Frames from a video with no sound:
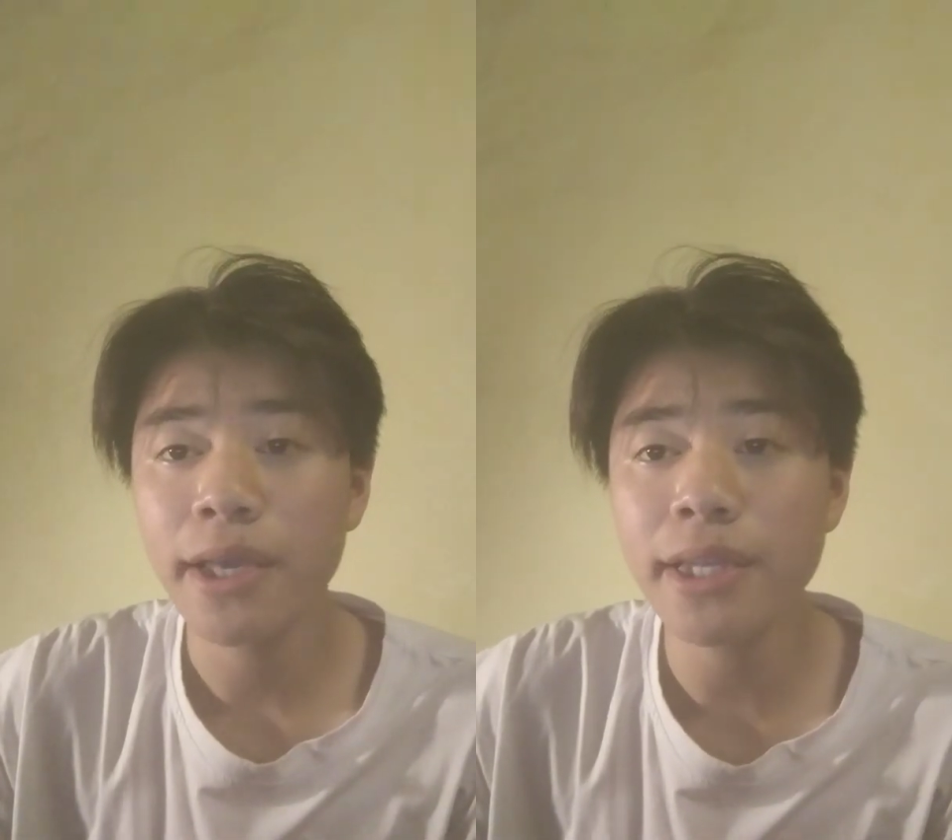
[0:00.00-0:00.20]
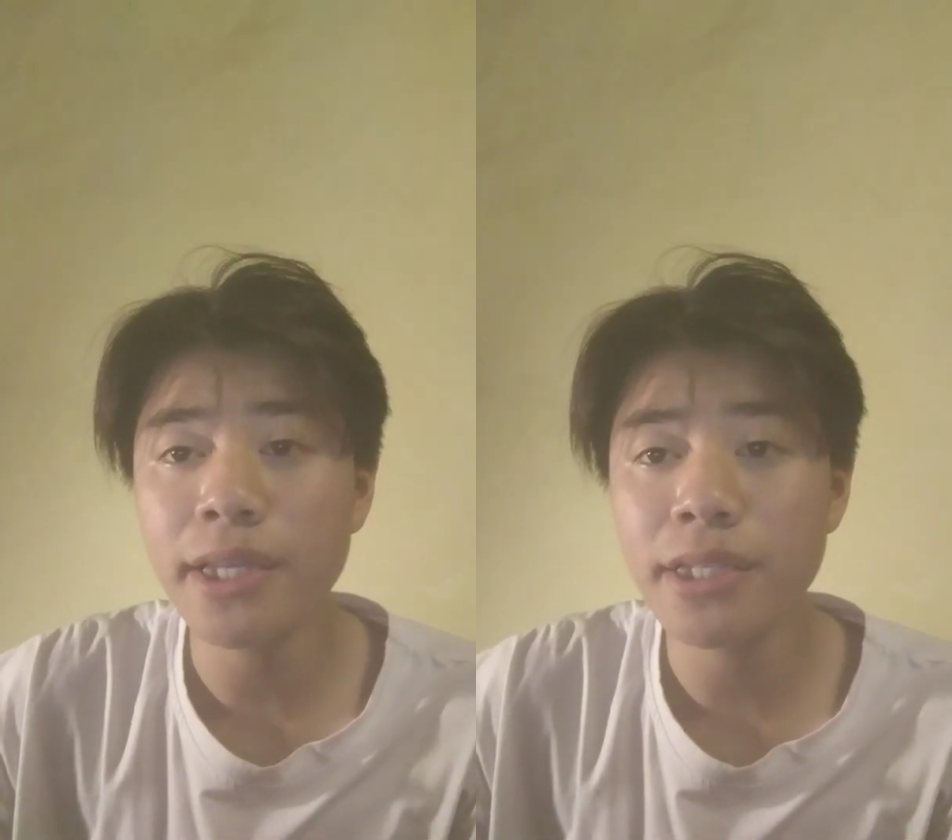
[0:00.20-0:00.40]

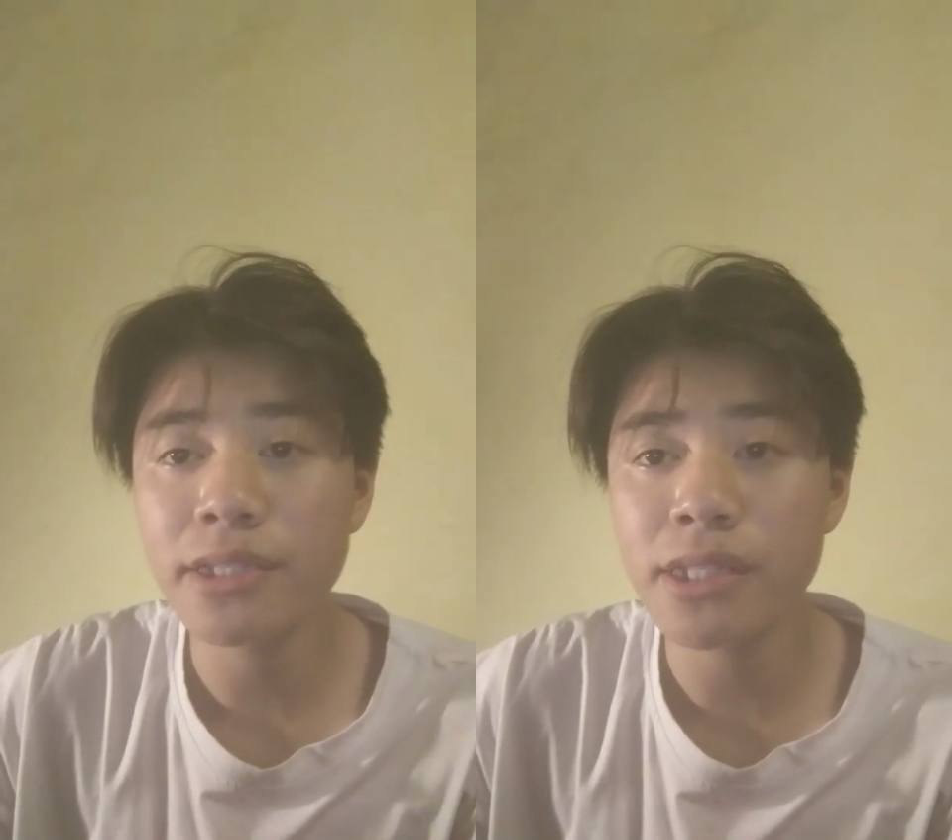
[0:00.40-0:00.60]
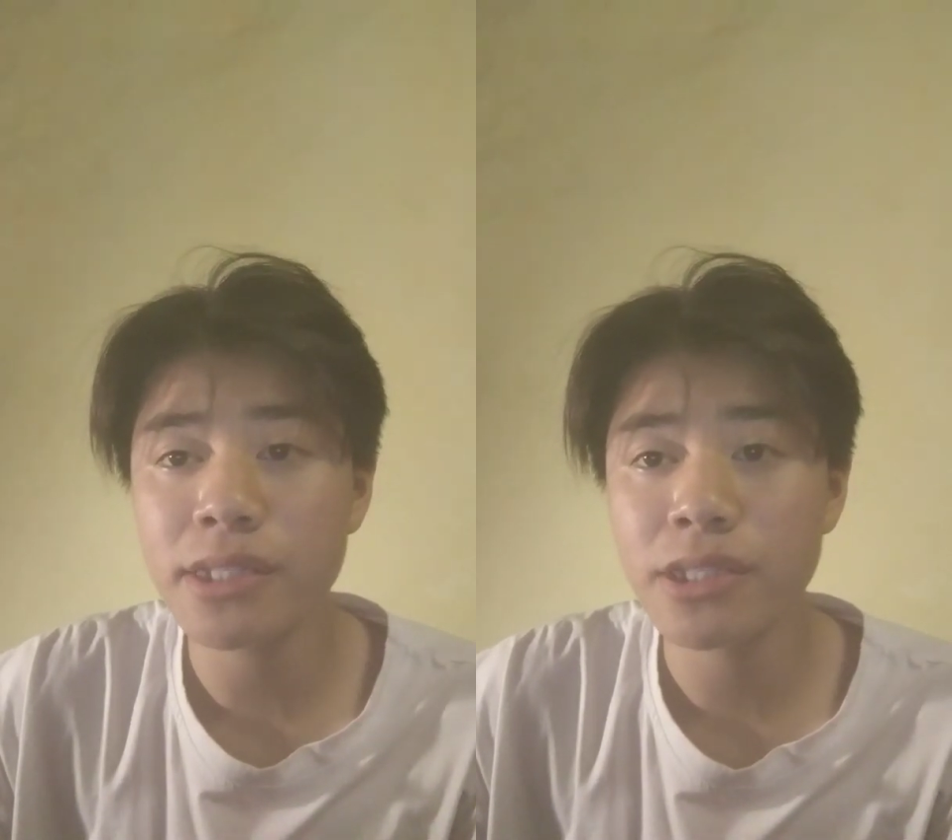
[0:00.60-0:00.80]
It
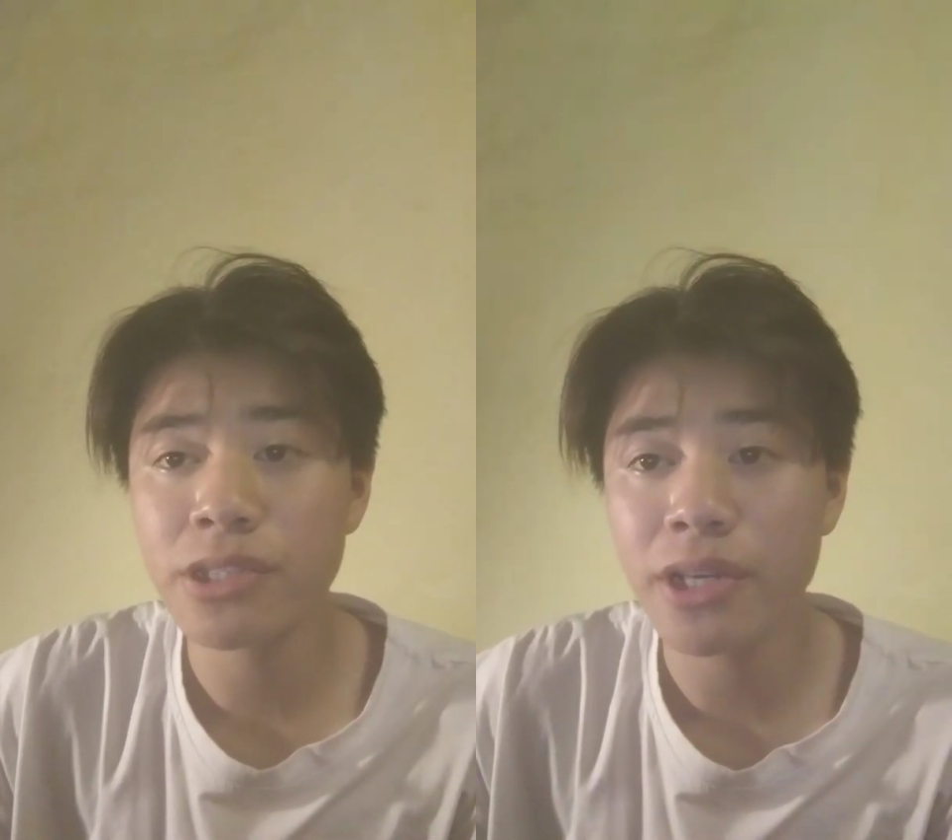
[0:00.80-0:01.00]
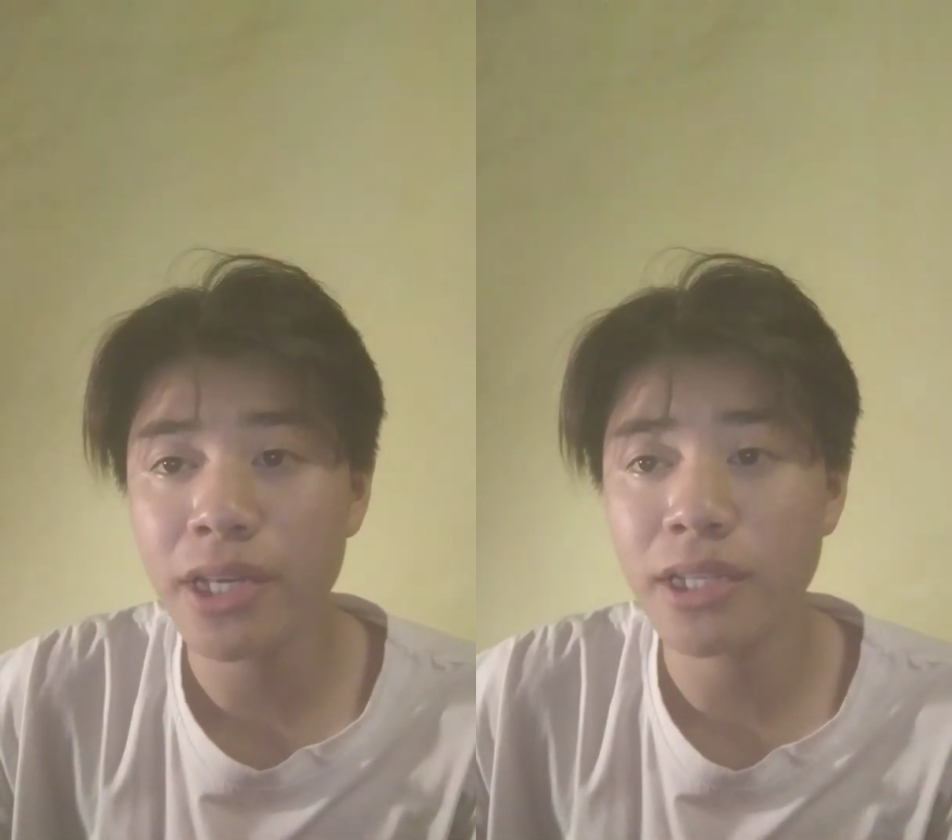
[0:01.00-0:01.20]
is this
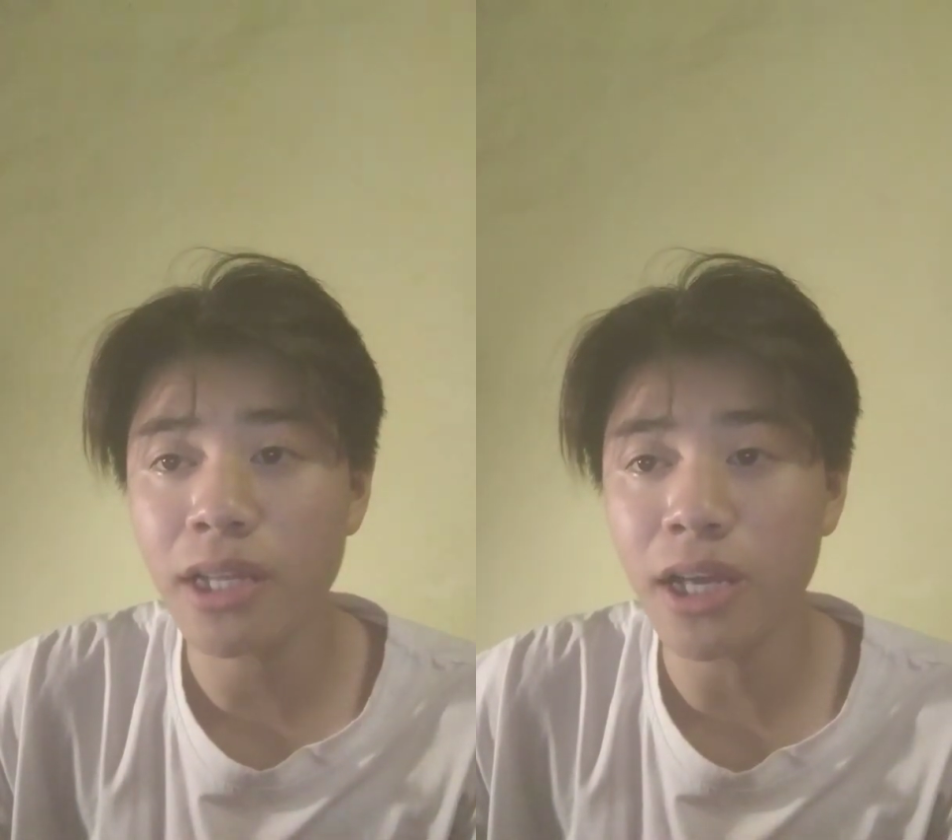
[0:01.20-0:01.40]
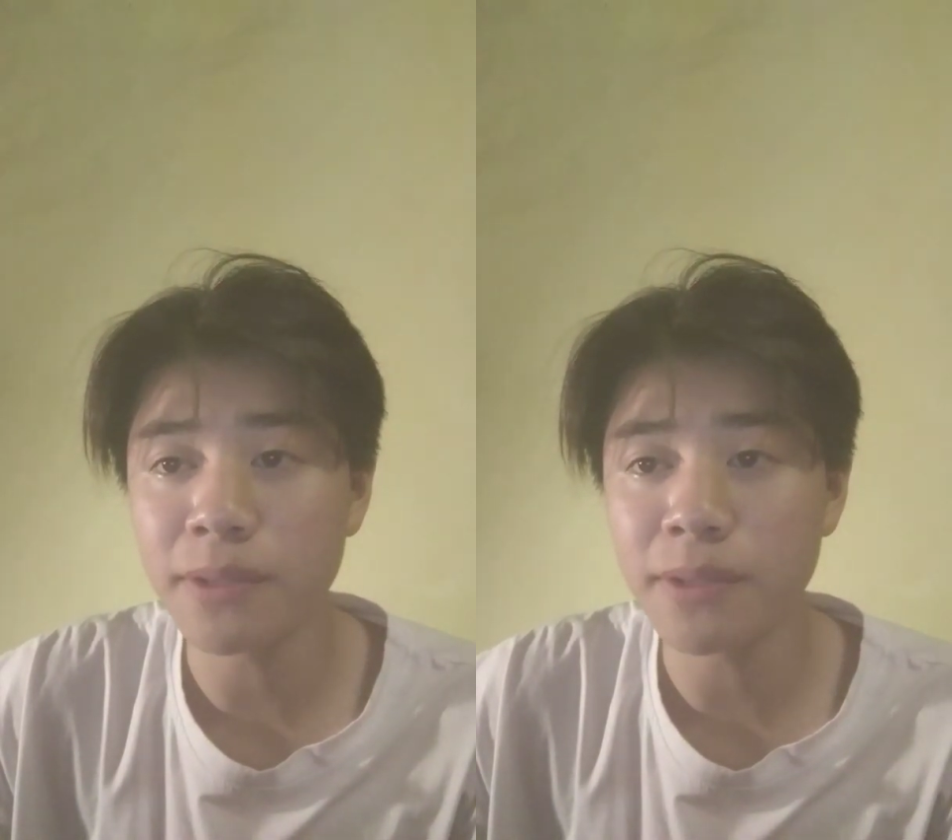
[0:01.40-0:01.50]
change